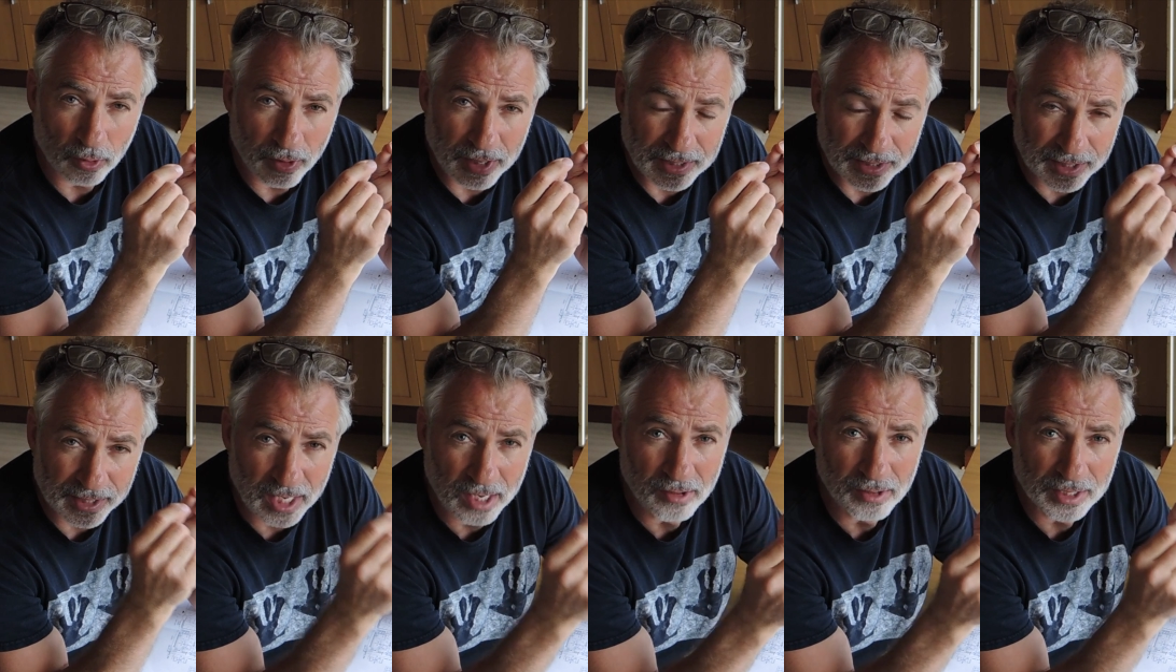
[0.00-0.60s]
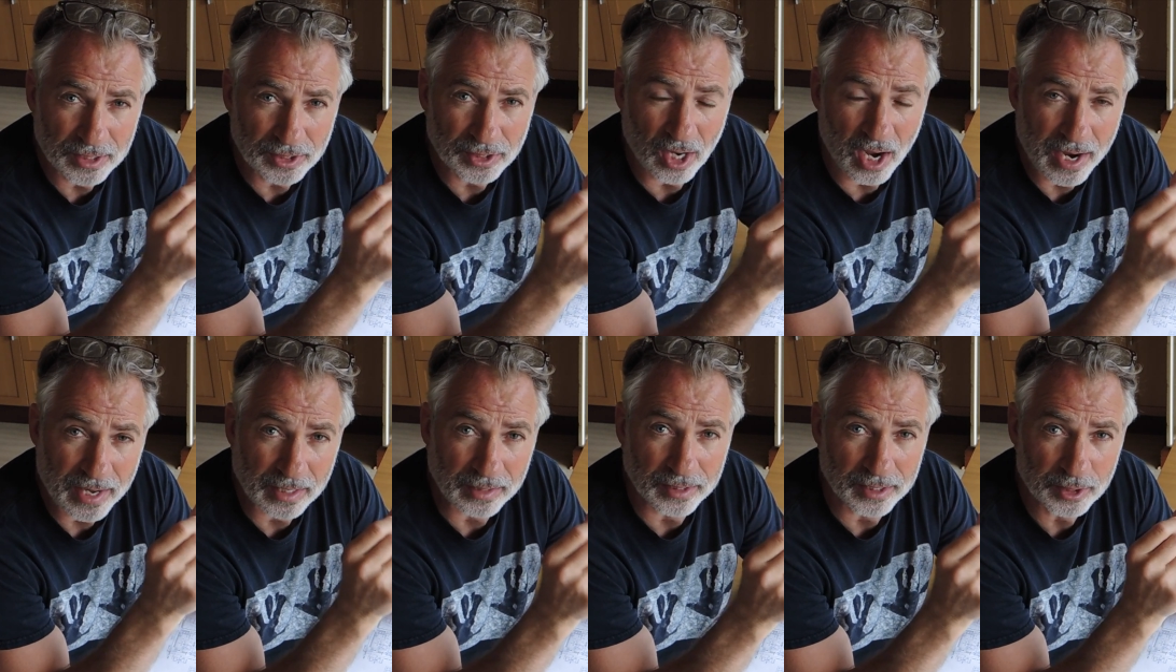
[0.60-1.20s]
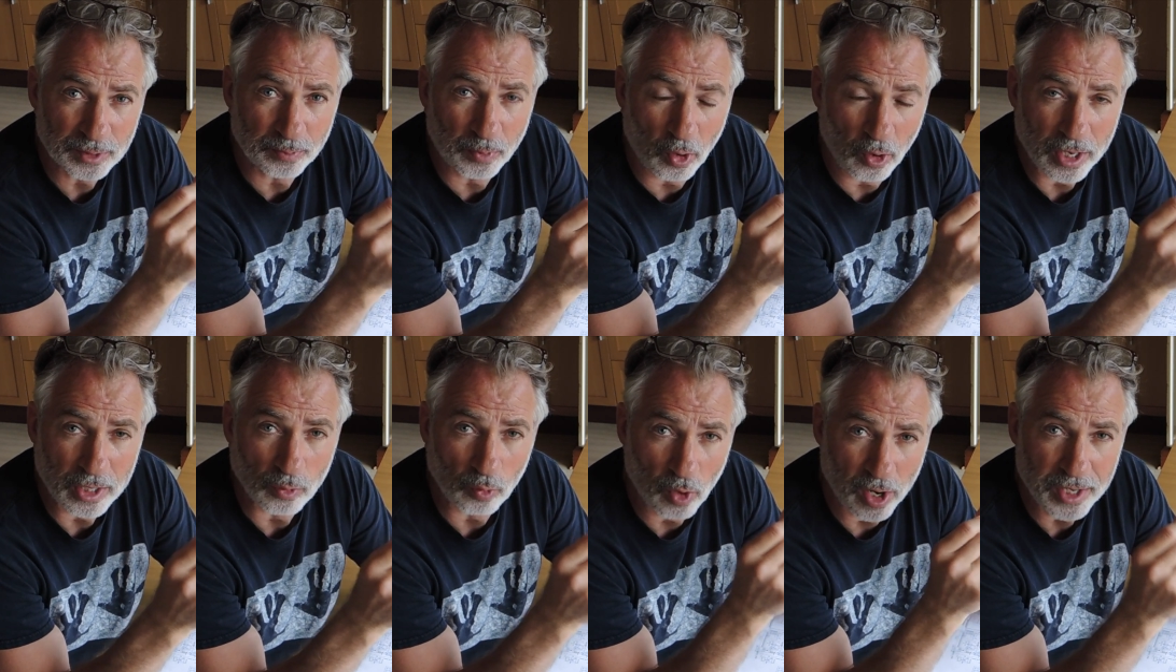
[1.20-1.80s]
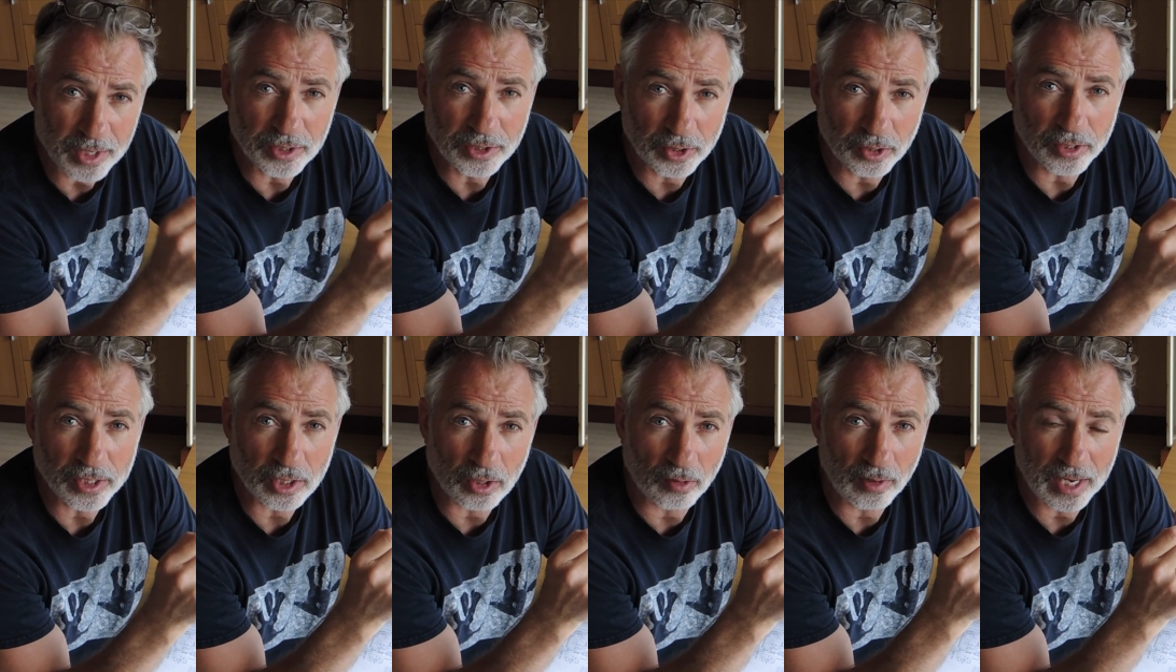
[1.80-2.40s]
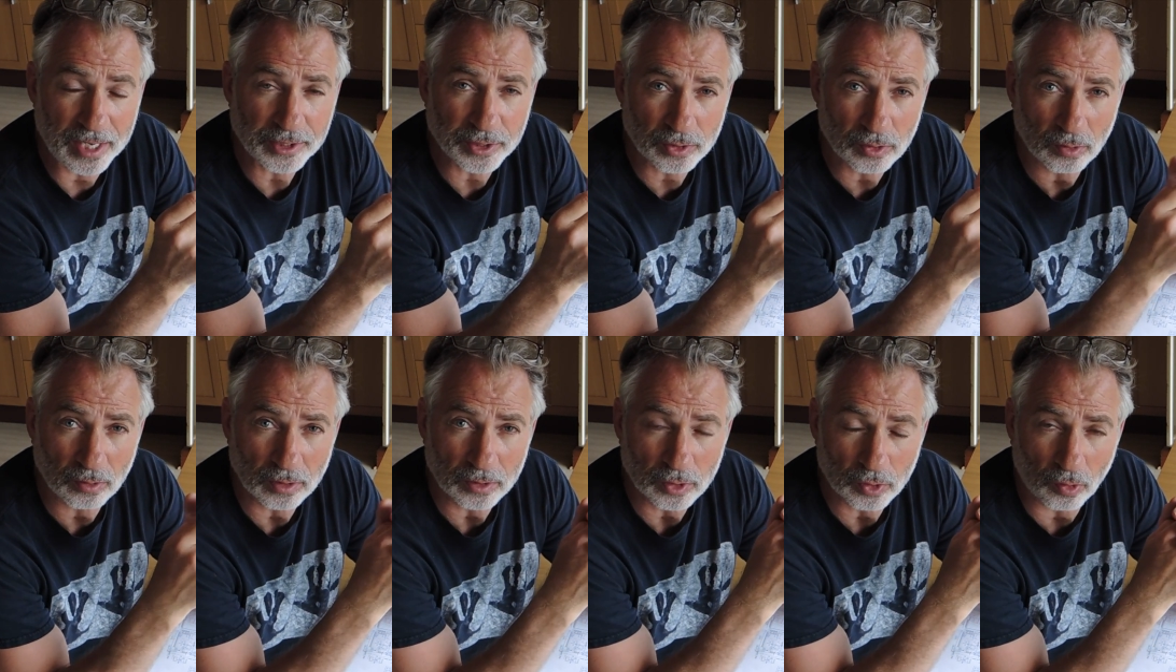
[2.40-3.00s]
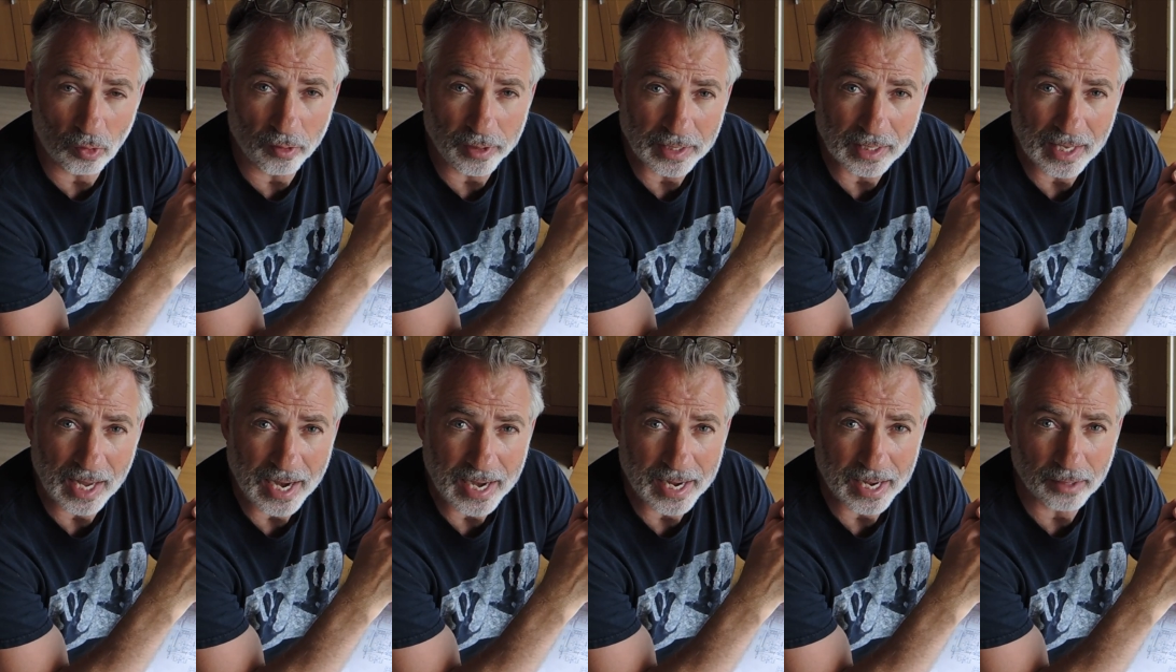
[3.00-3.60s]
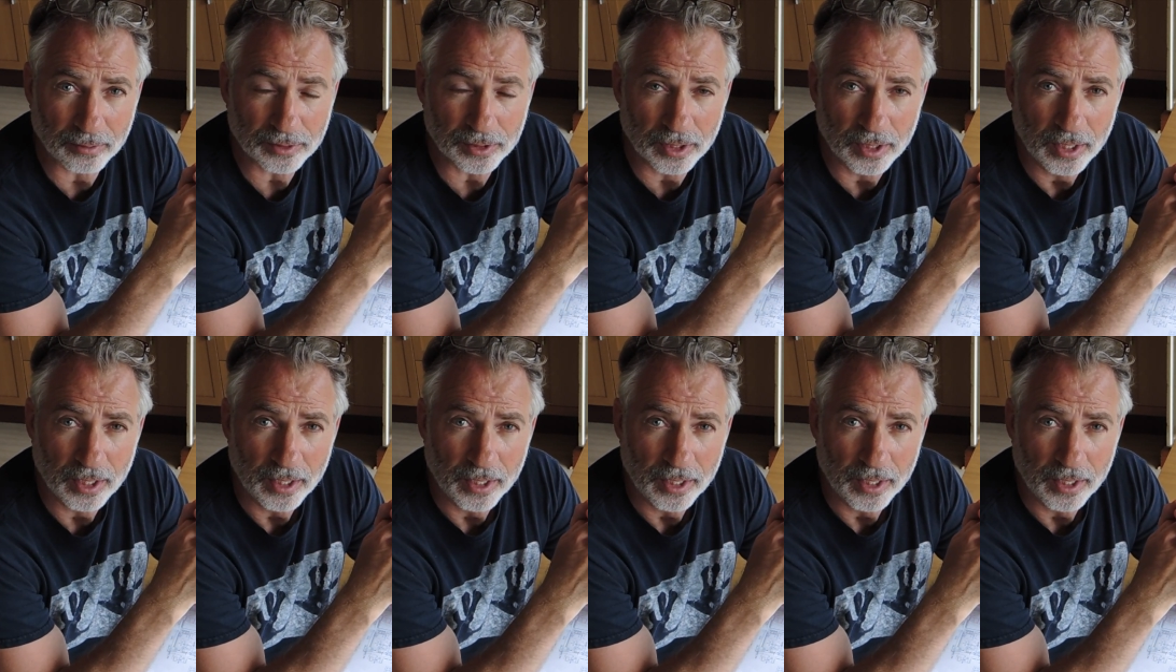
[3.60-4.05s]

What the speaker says: your interior design at this point when you're doing your electrical drawing layout.